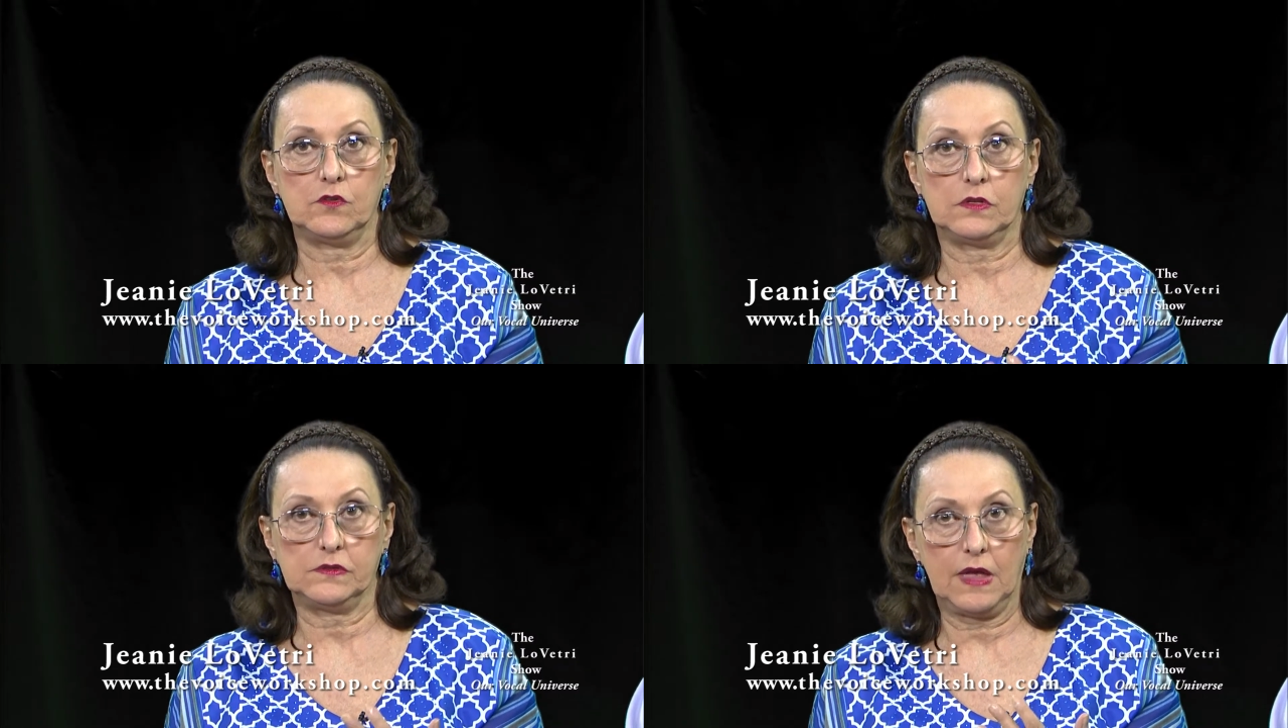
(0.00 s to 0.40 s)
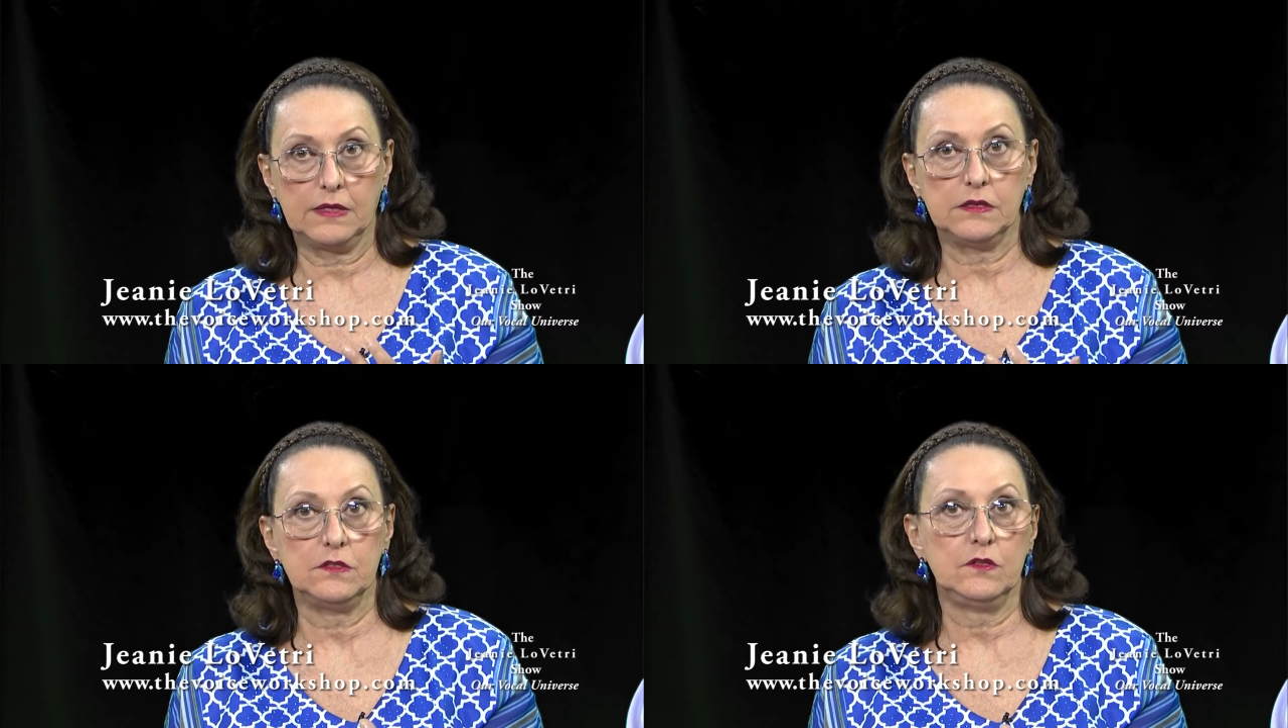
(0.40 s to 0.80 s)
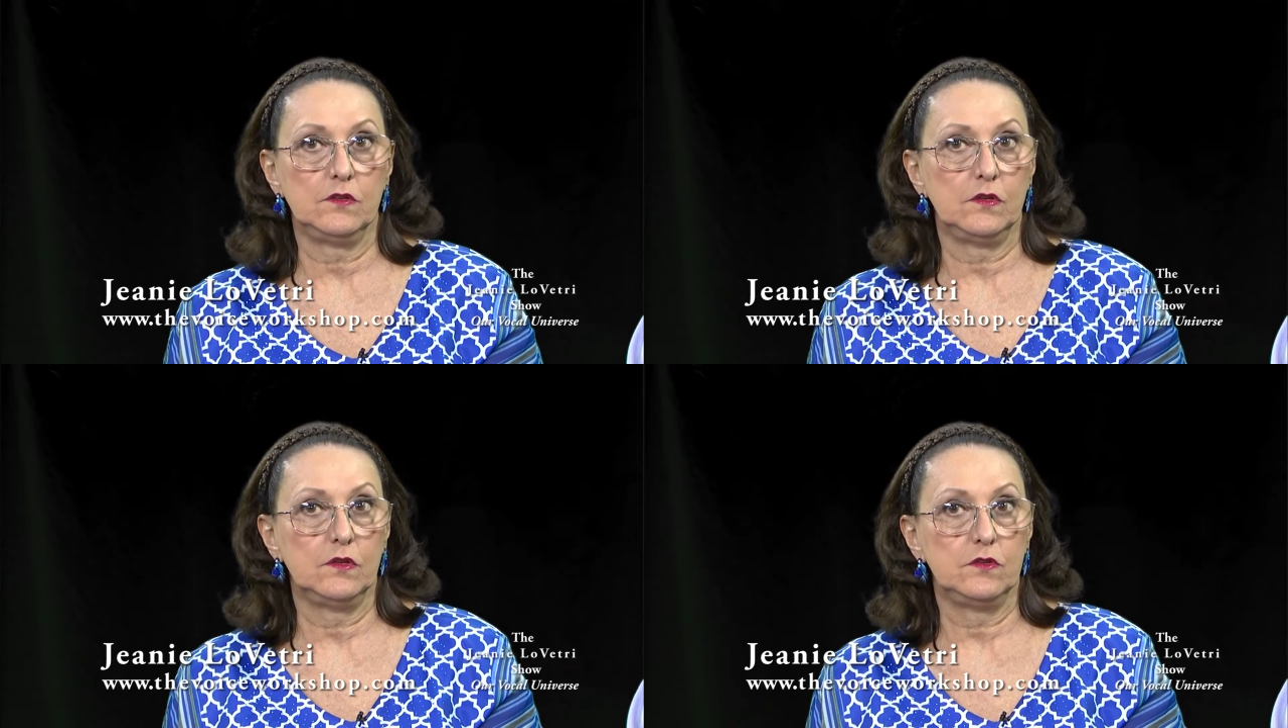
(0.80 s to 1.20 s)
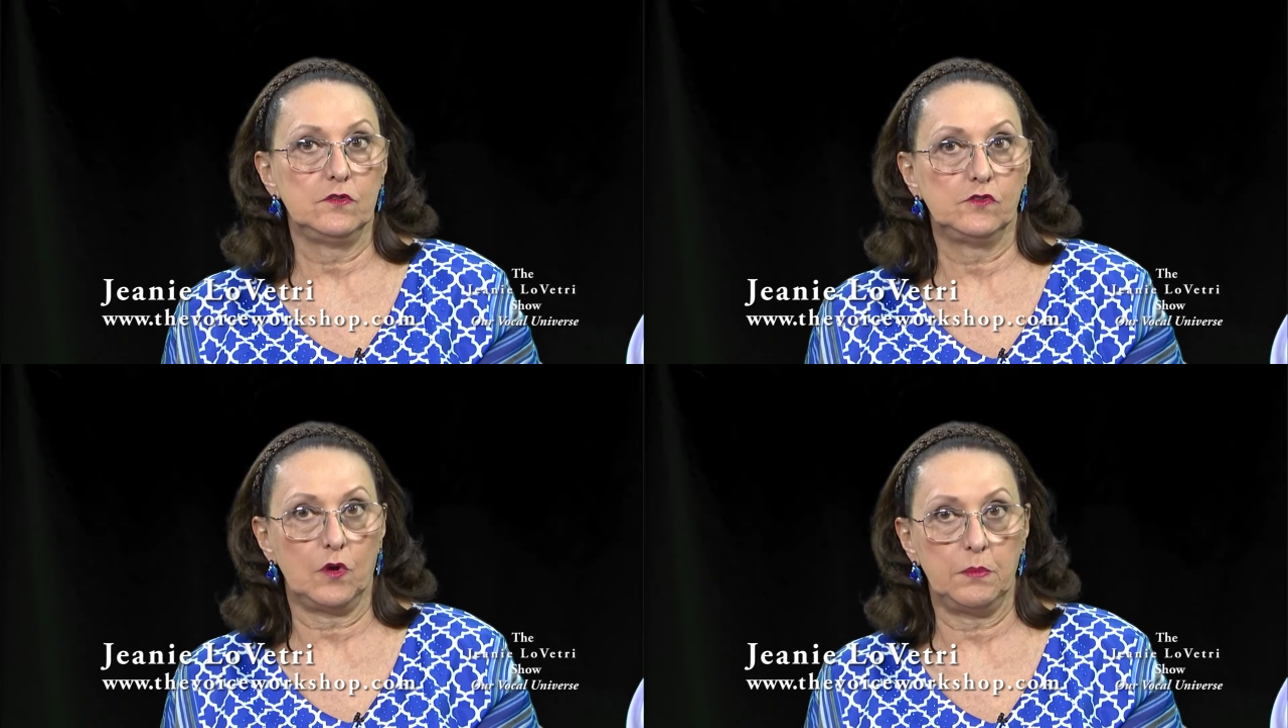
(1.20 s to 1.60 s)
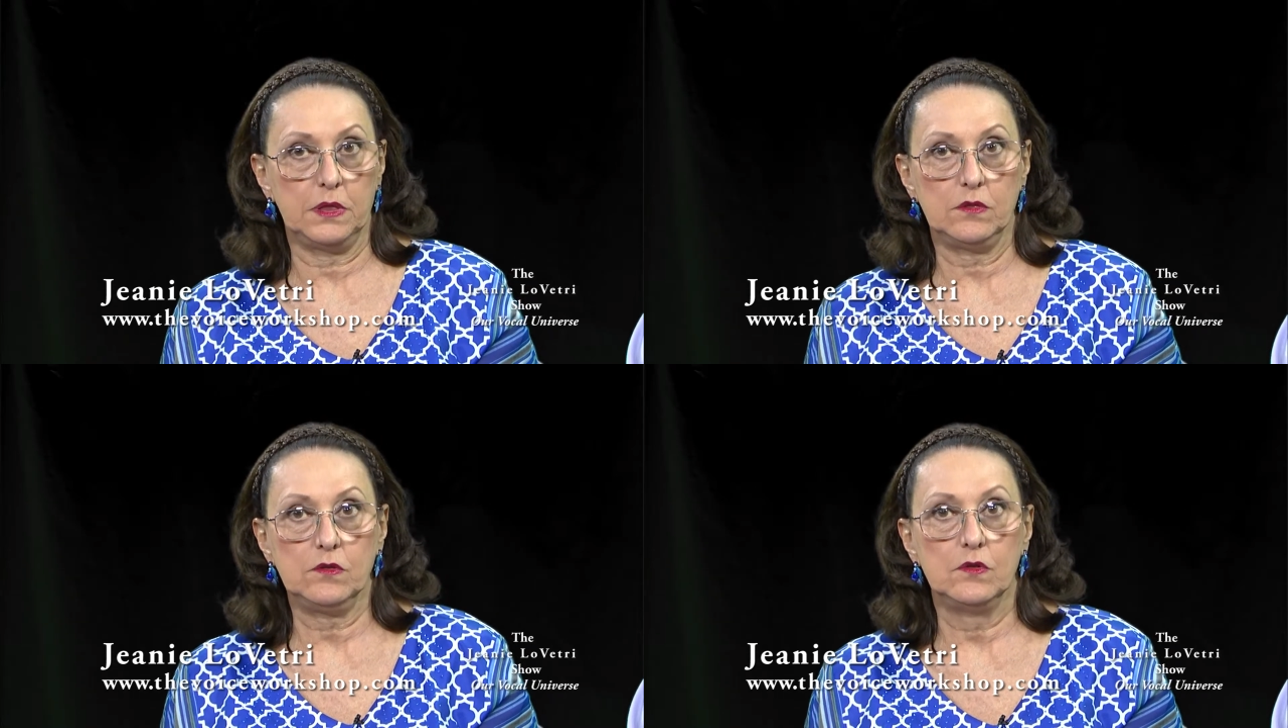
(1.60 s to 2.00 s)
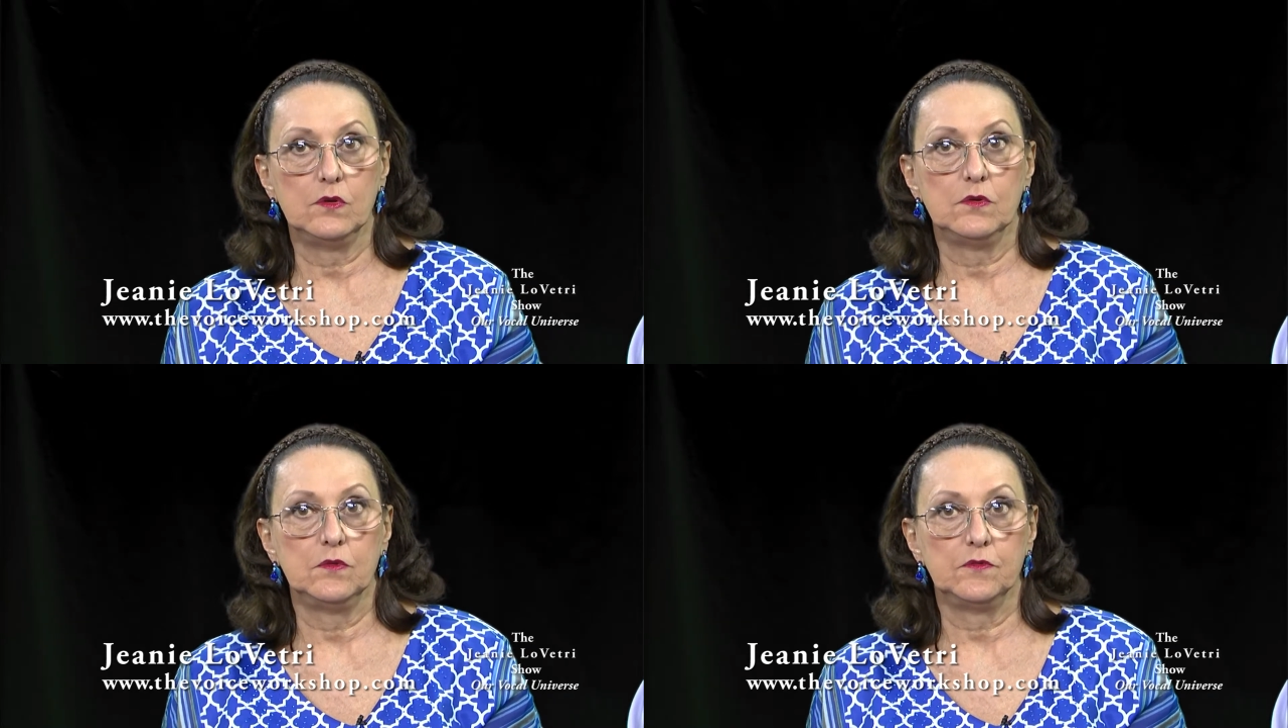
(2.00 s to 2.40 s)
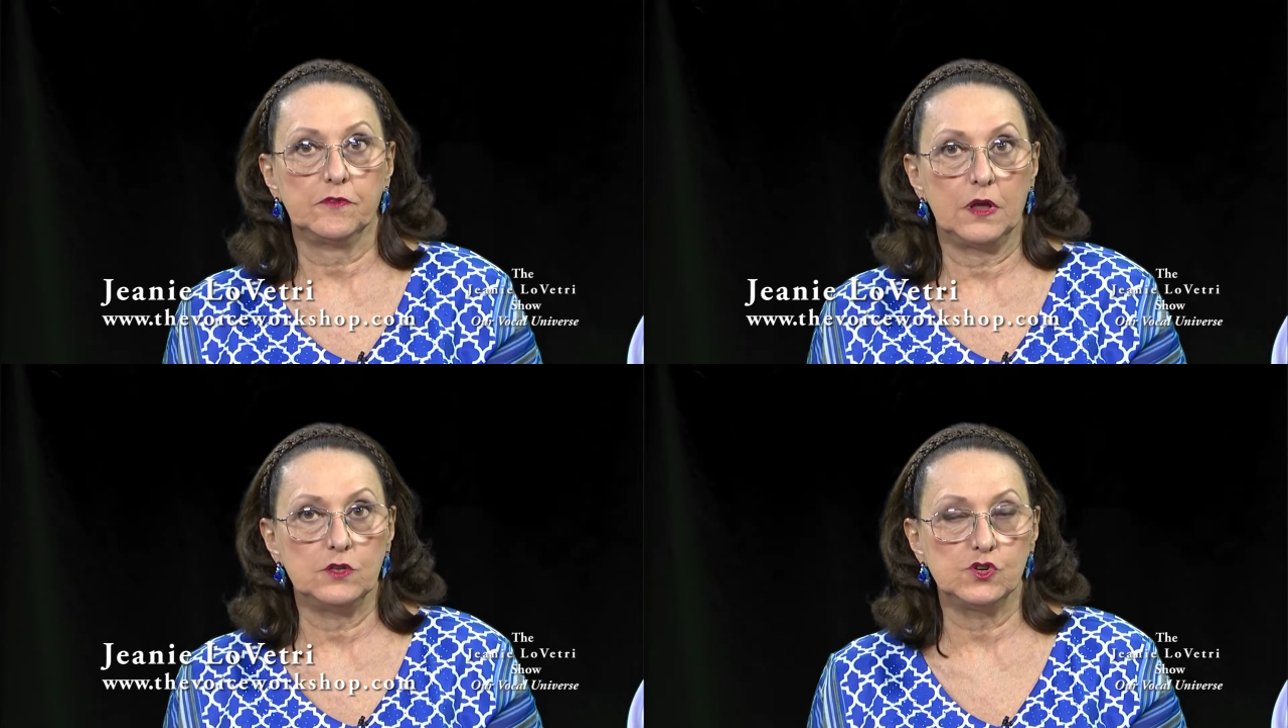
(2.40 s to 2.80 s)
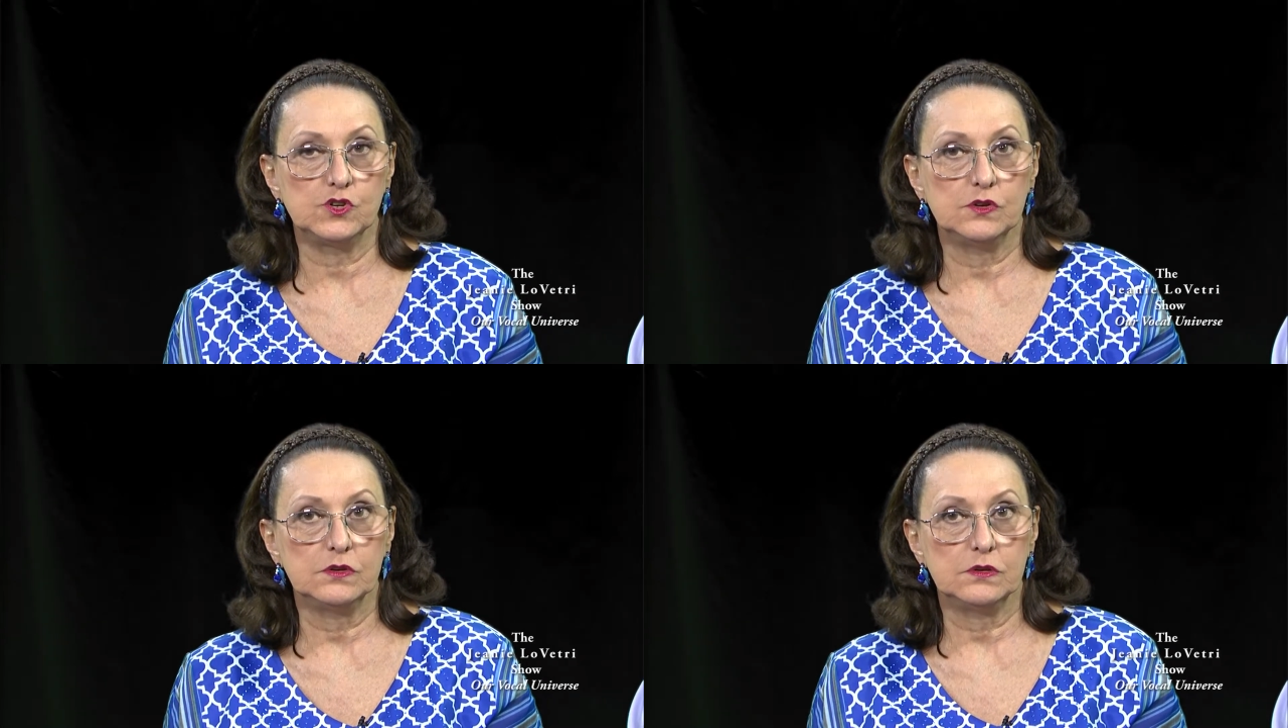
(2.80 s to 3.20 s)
Italian, German, French,